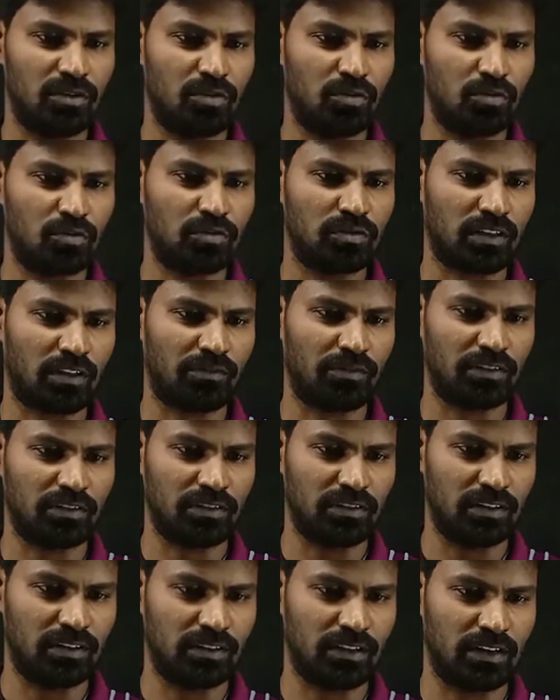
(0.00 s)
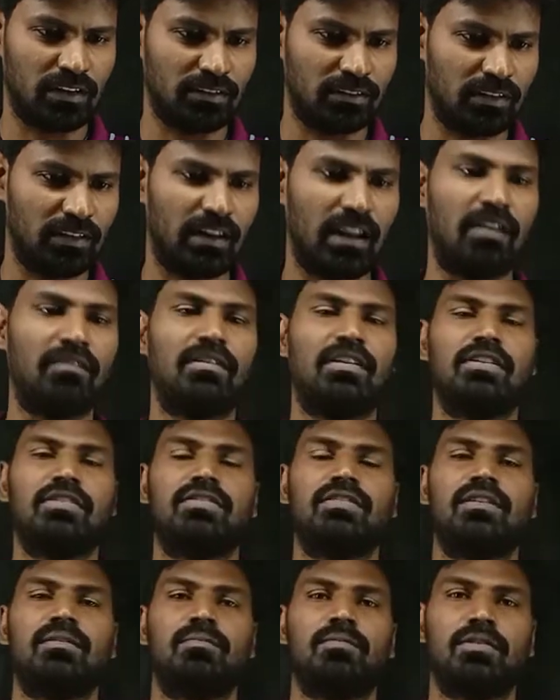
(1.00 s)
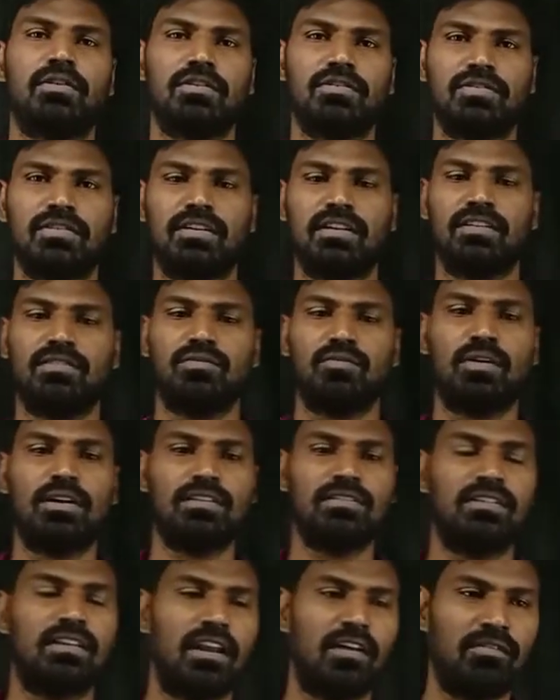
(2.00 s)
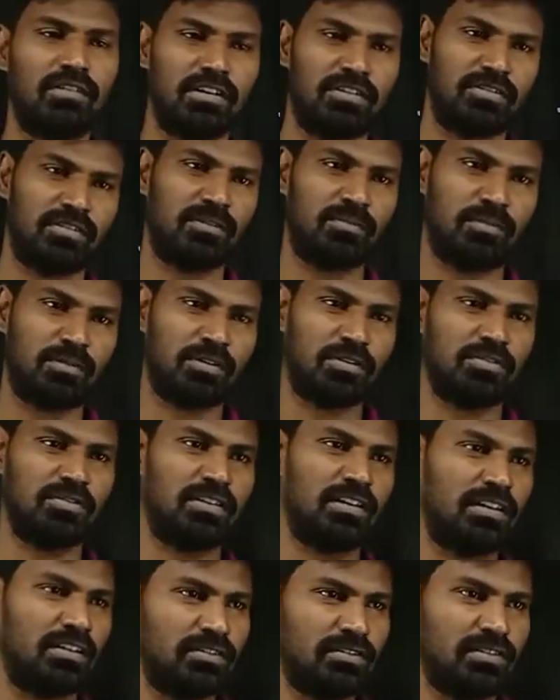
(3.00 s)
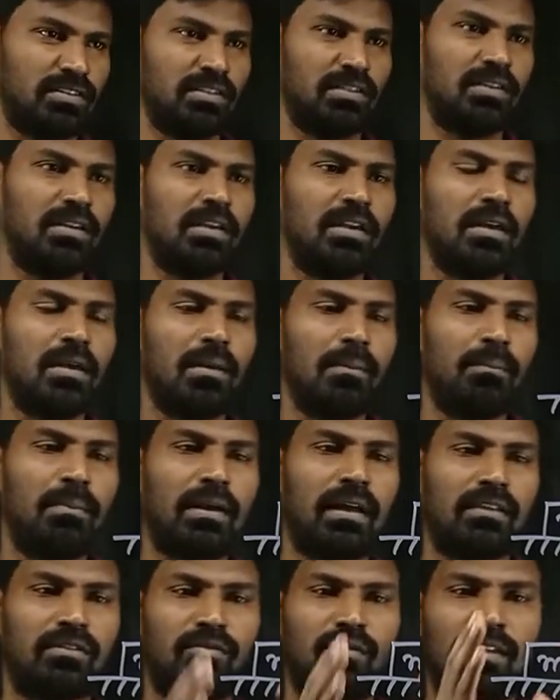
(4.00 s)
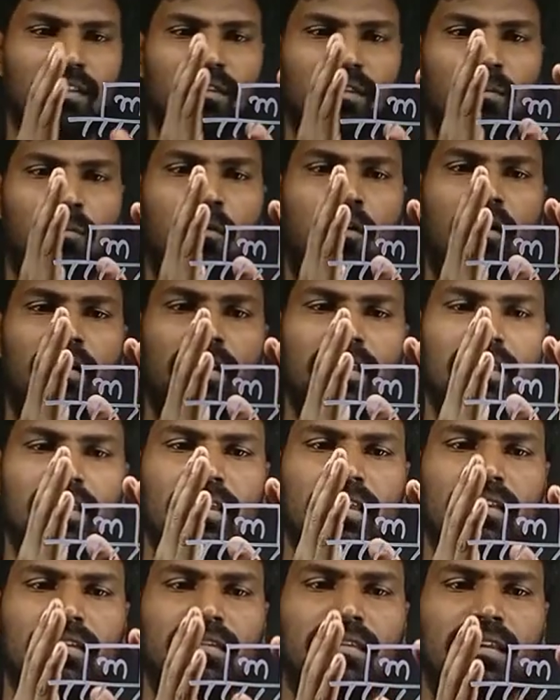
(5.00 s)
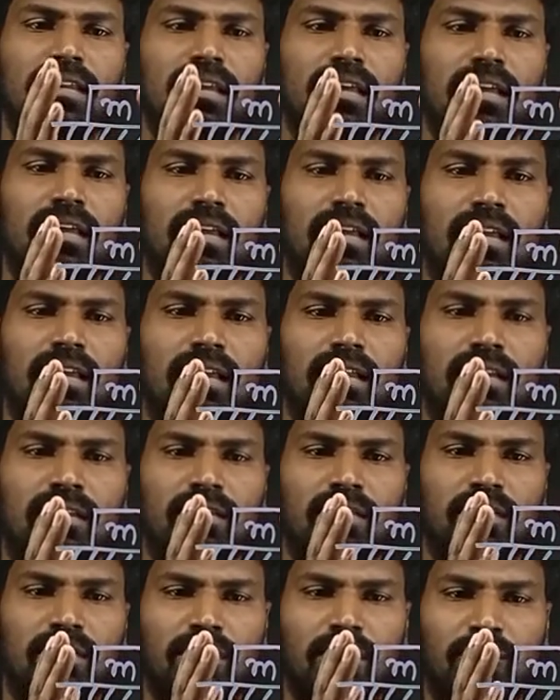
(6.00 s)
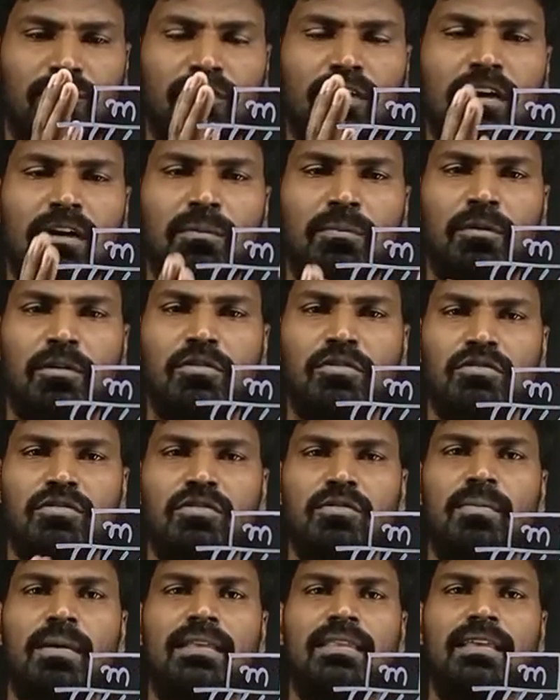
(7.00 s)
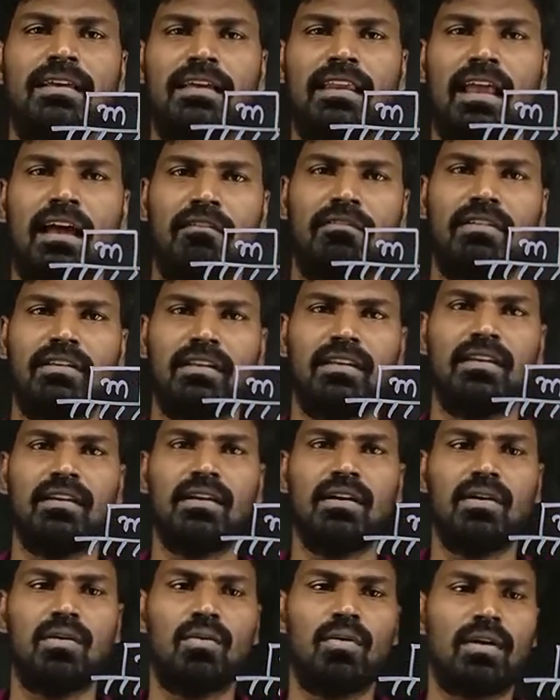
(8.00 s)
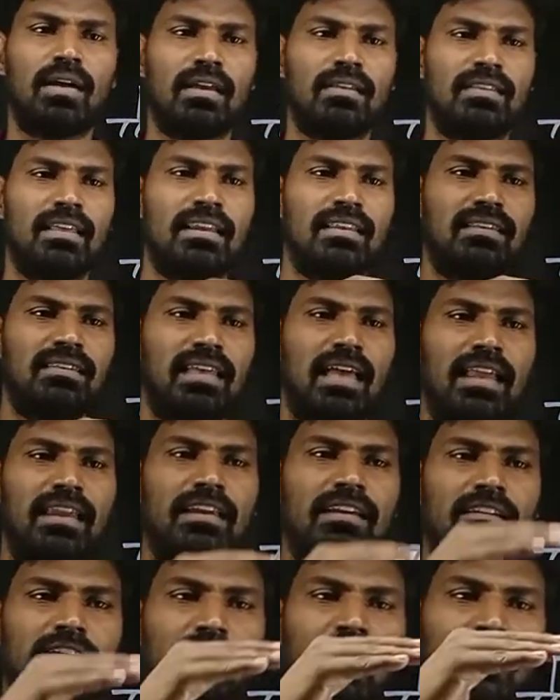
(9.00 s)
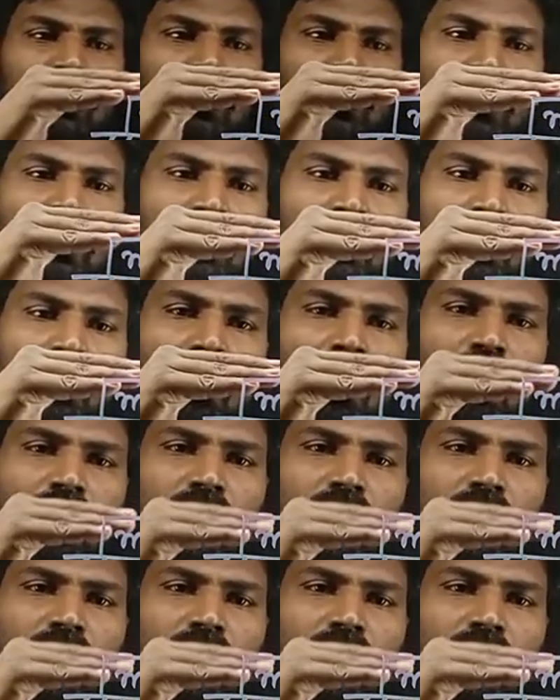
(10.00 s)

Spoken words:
U suffix D, that is gravitational potential energy. What is gravitational potential energy? Because when the body is in the field produced by the gravity, okay, there is an interaction between the